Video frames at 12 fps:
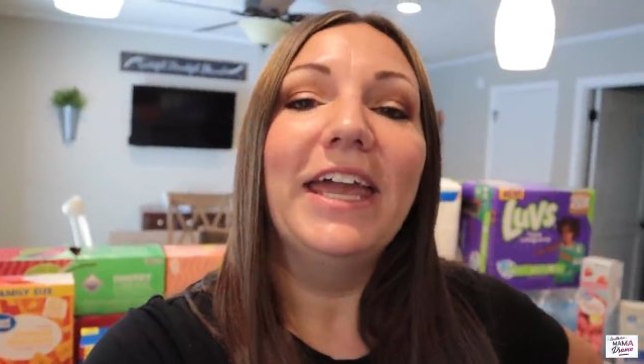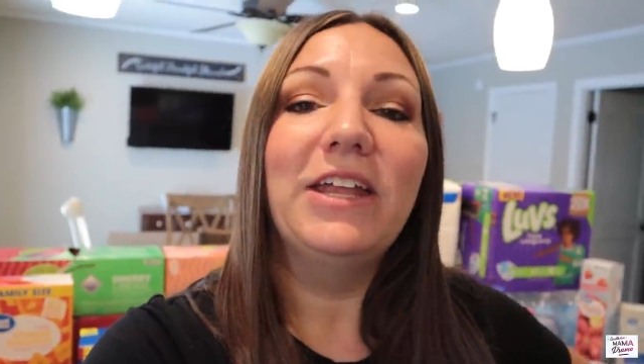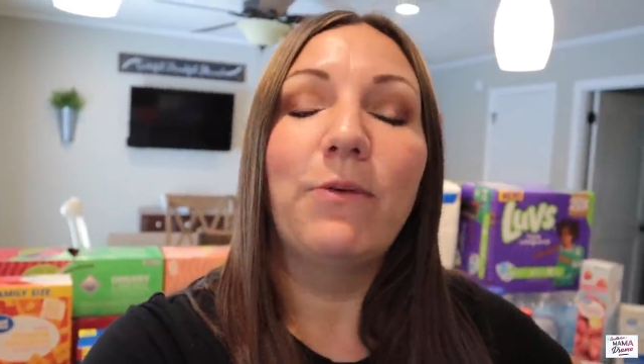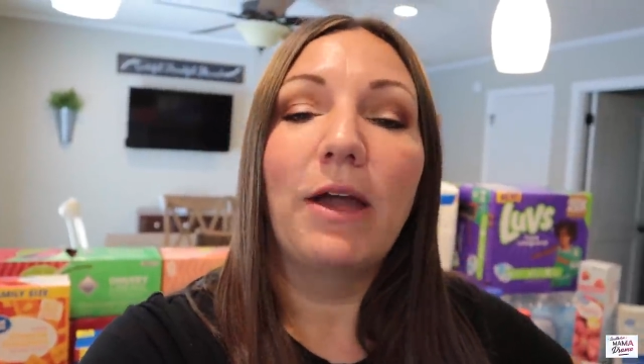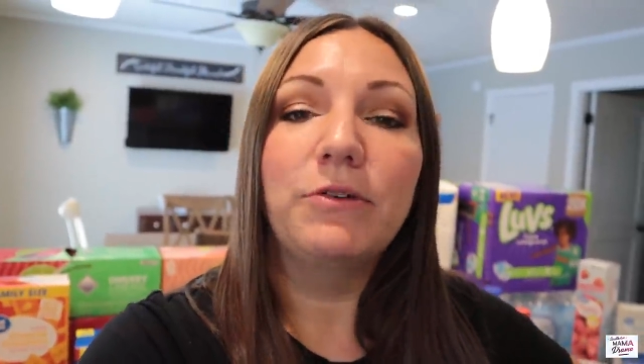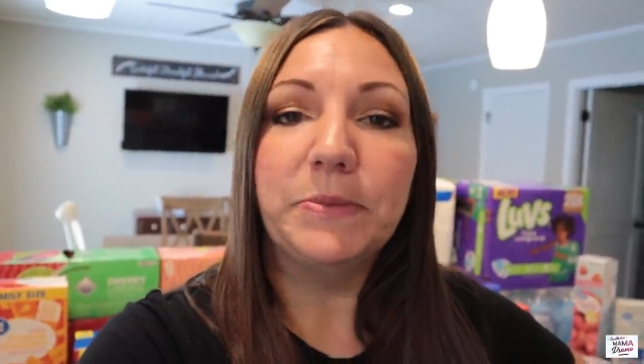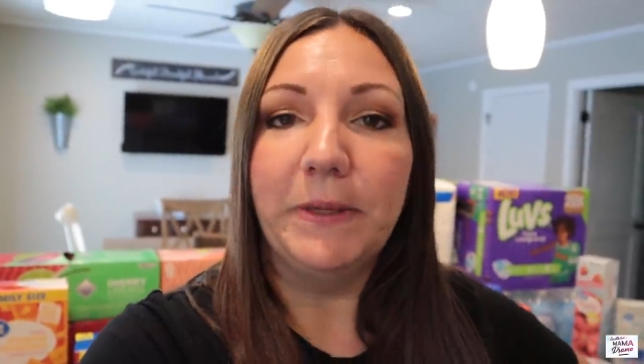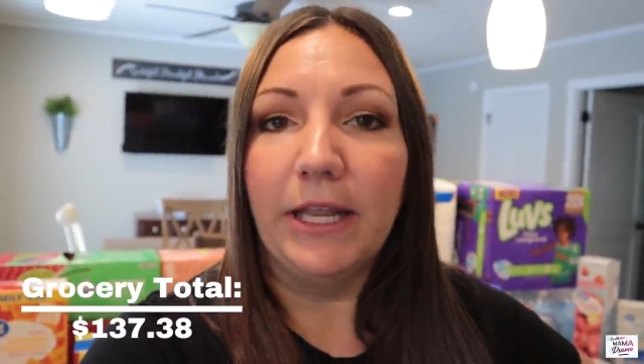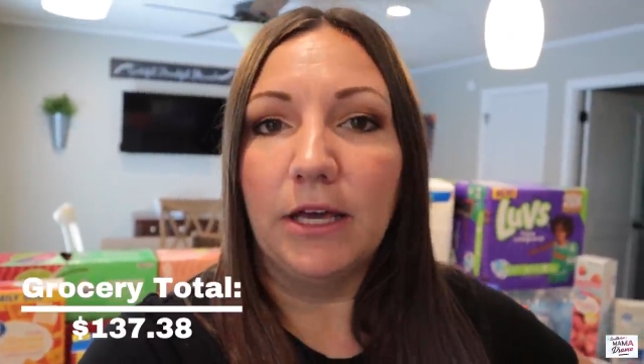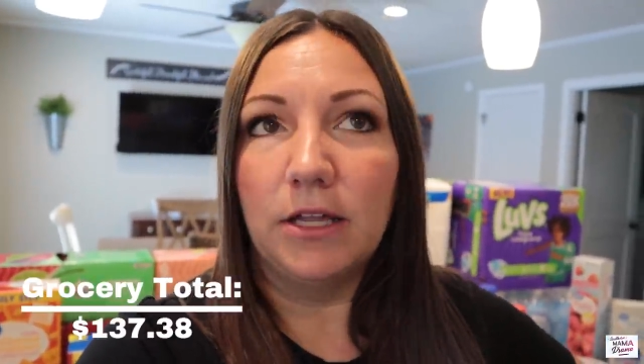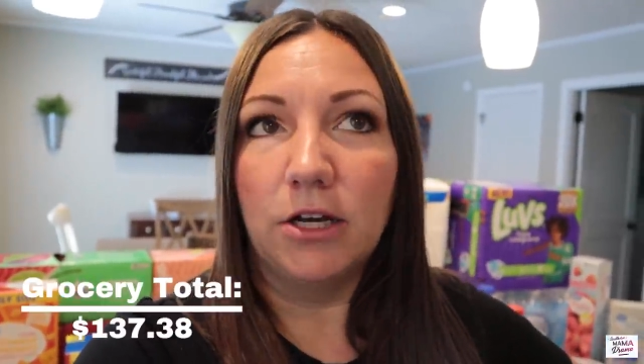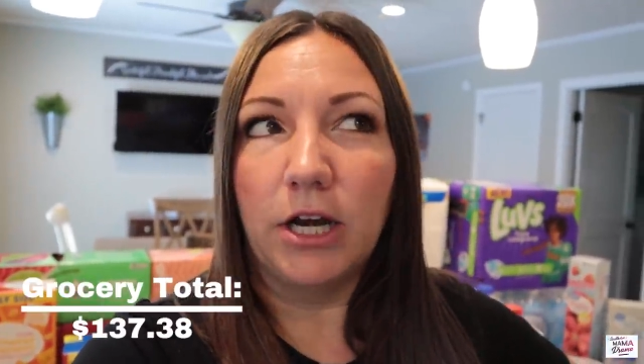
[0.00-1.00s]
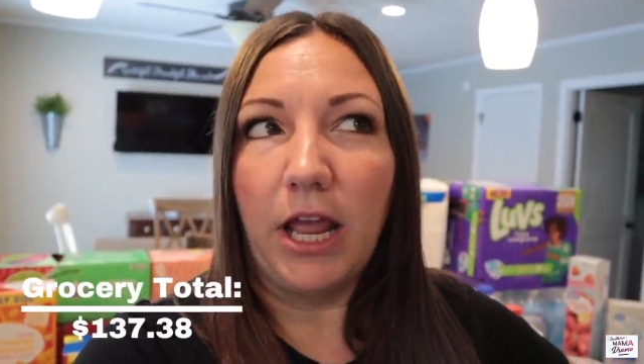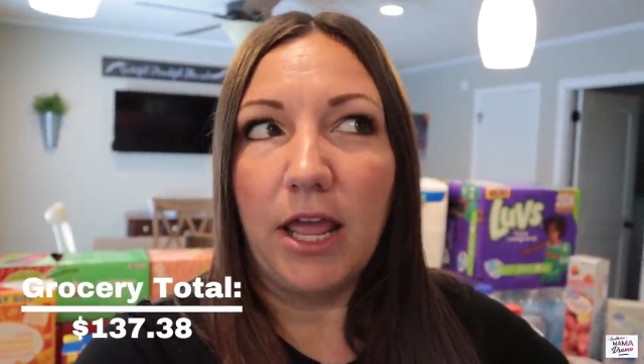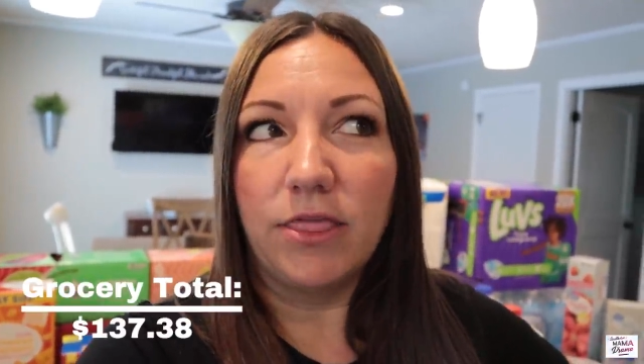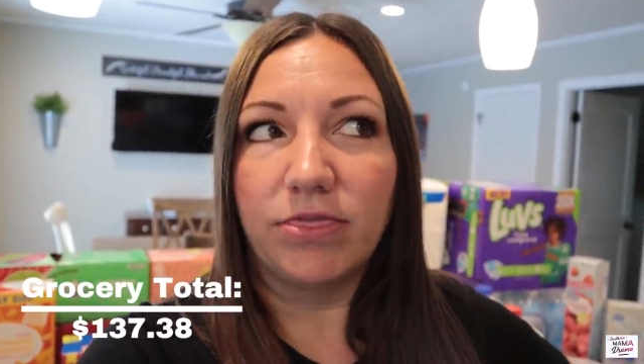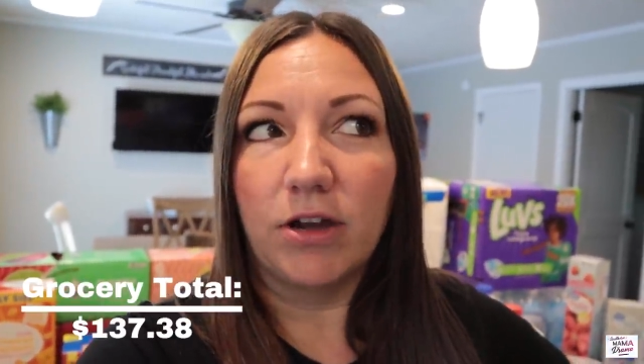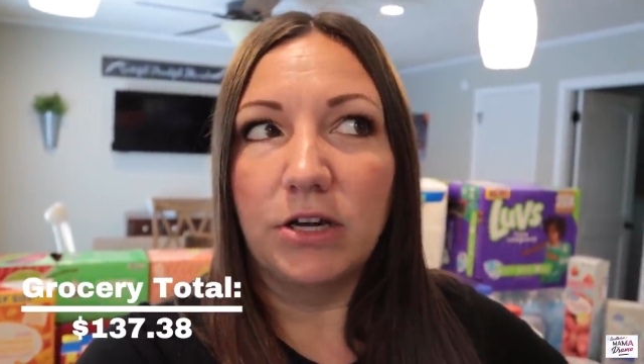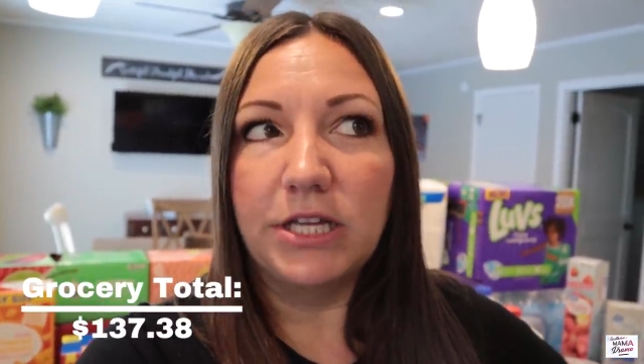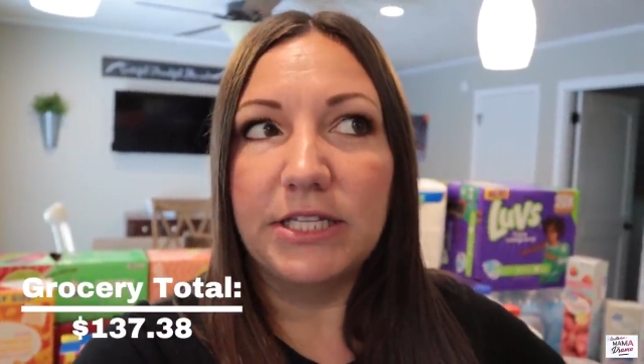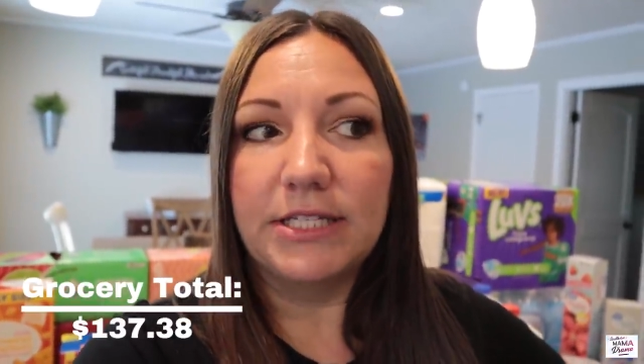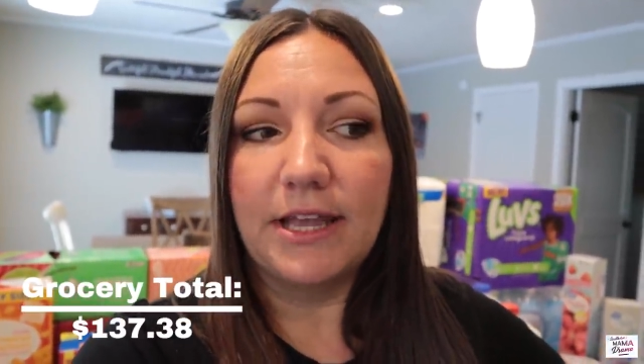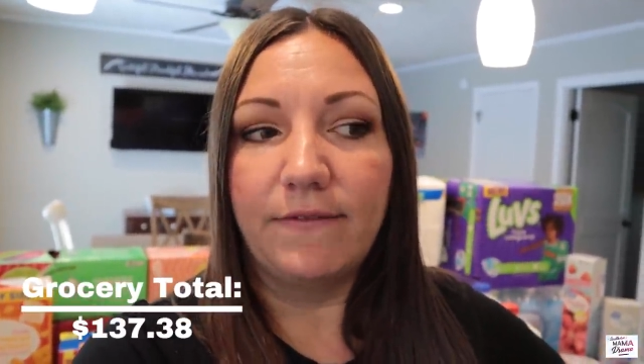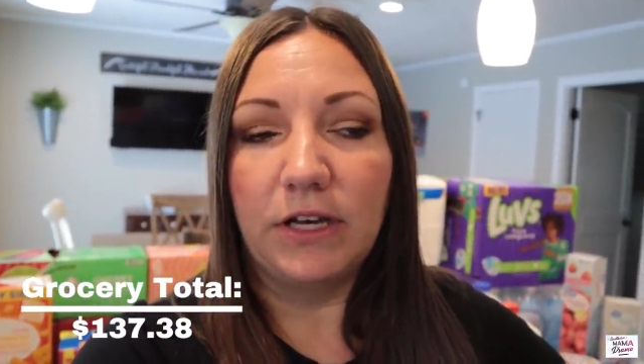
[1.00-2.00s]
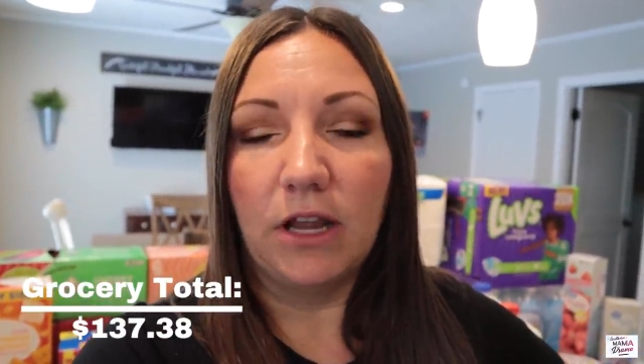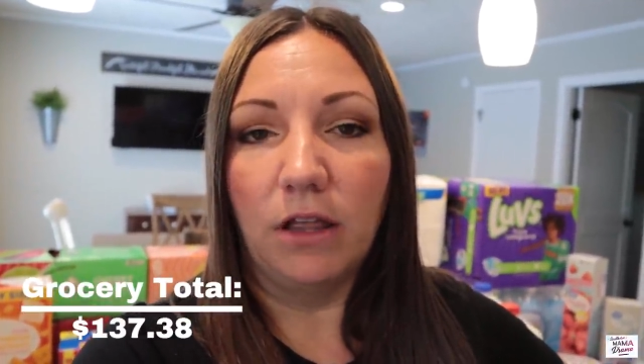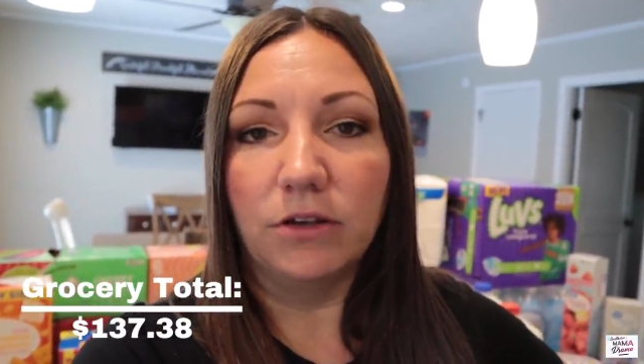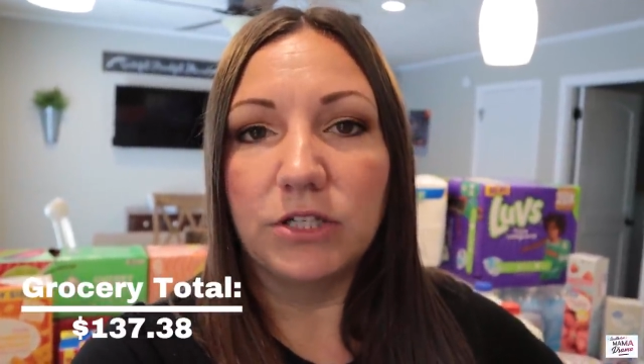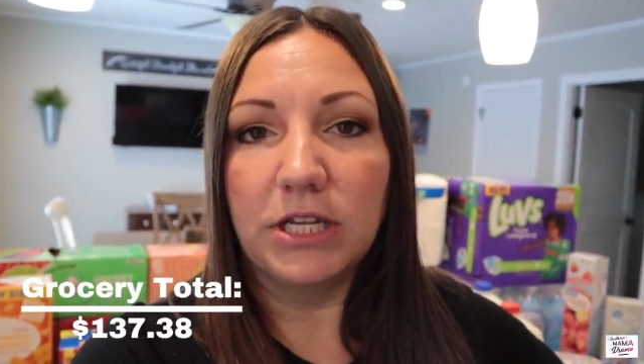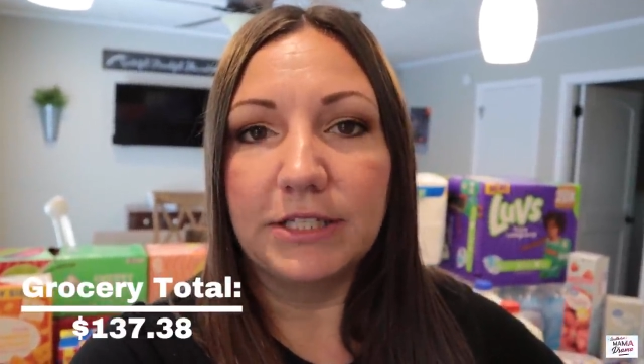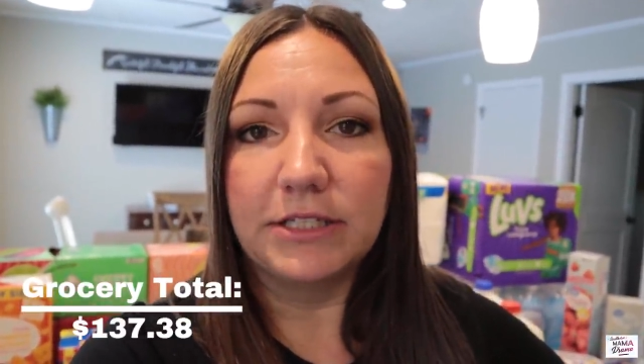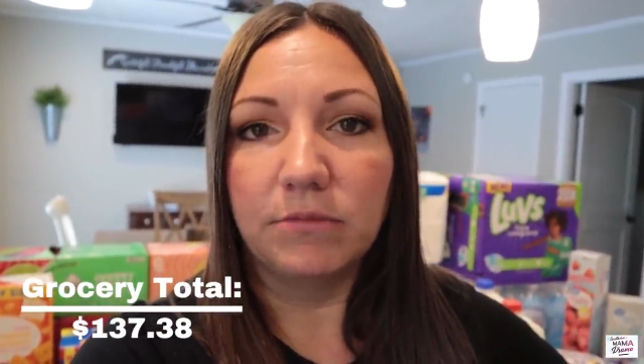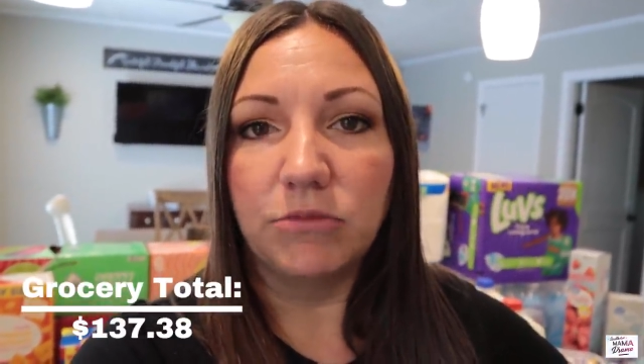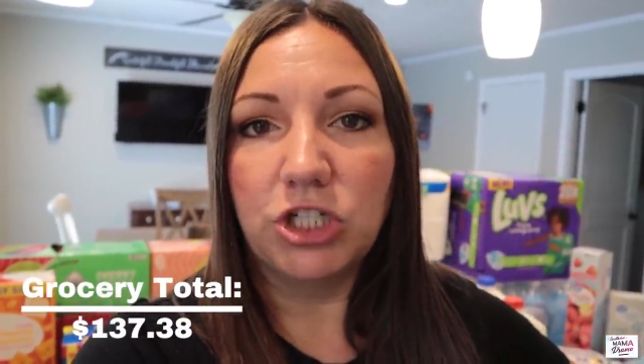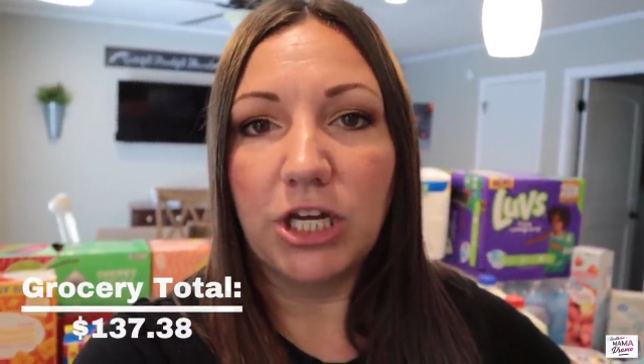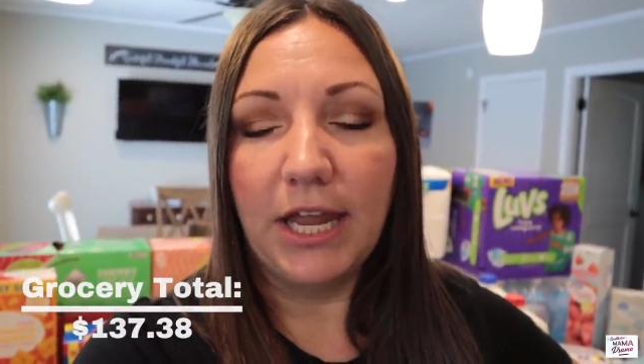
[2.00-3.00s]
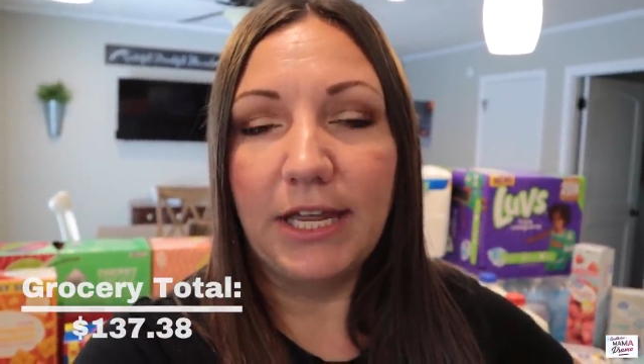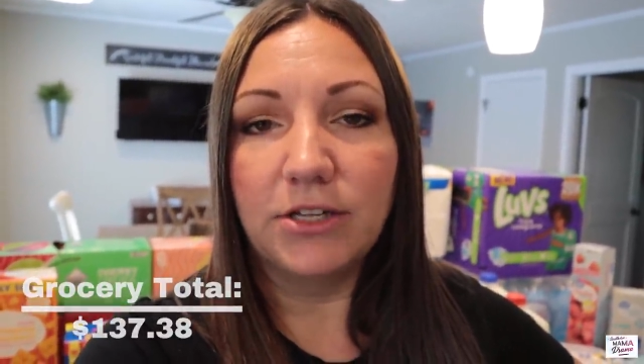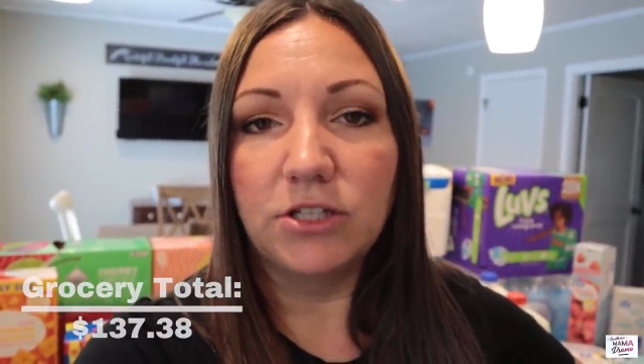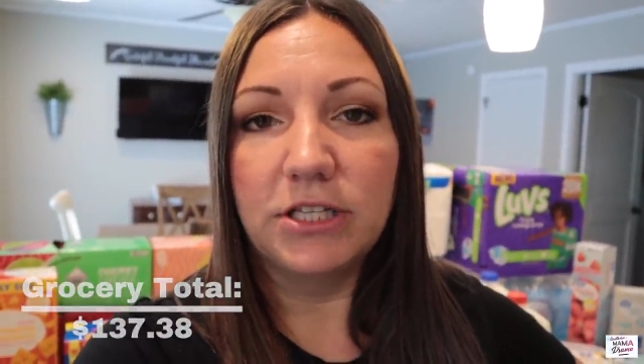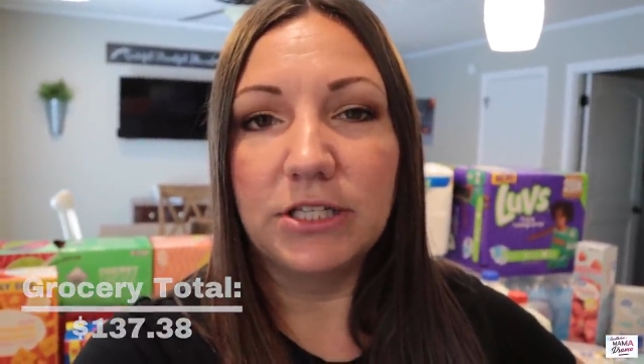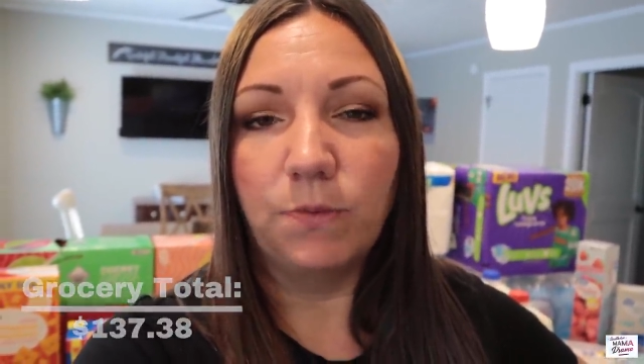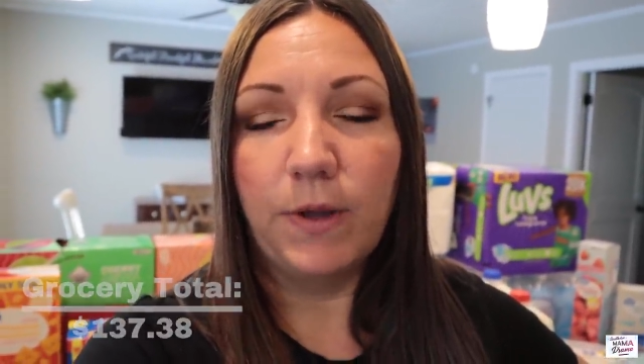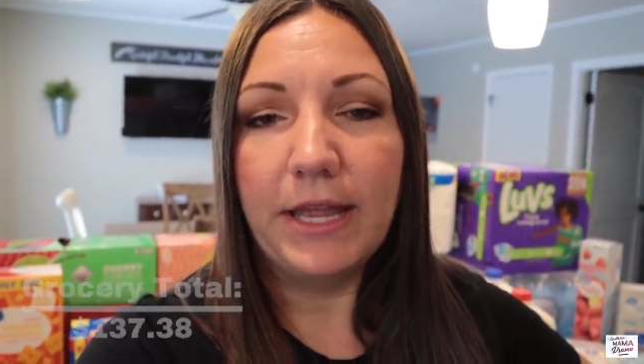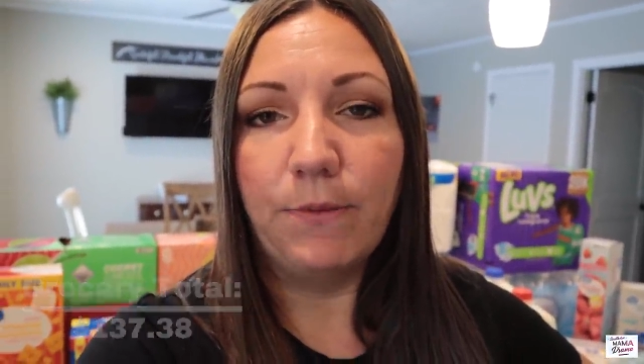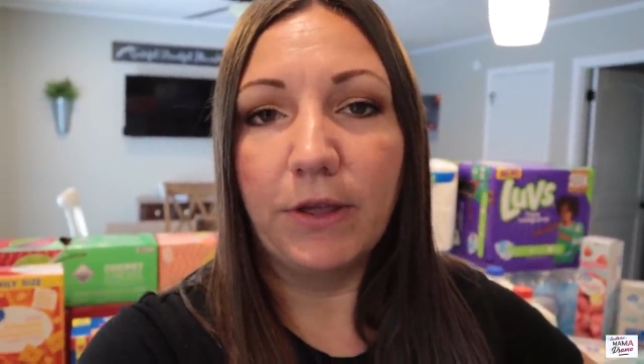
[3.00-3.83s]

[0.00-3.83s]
Anyway, we spent one hundred thirty-seven dollars and some change this week.